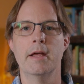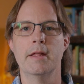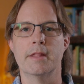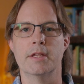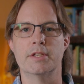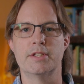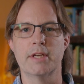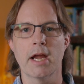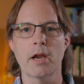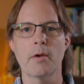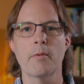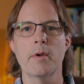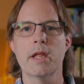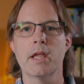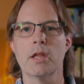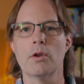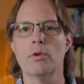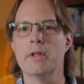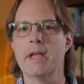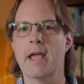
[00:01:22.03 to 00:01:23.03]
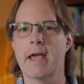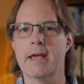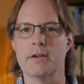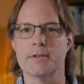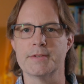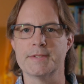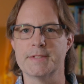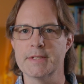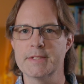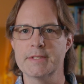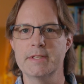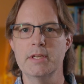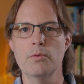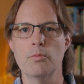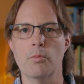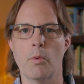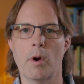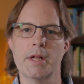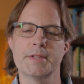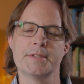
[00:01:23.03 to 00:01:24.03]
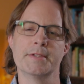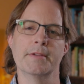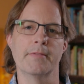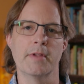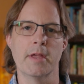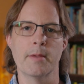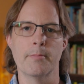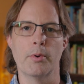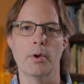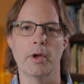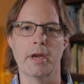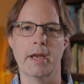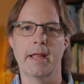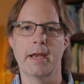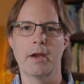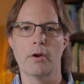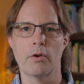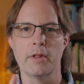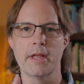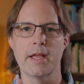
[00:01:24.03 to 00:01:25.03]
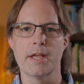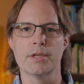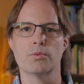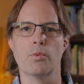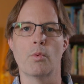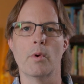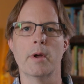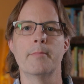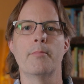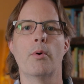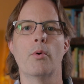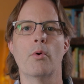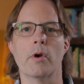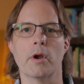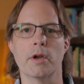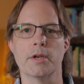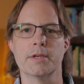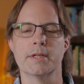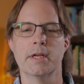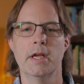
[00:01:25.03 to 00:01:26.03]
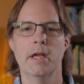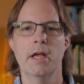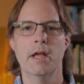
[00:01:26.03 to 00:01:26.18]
The Jackery can only handle 60 watts of input, and it only has 1 port.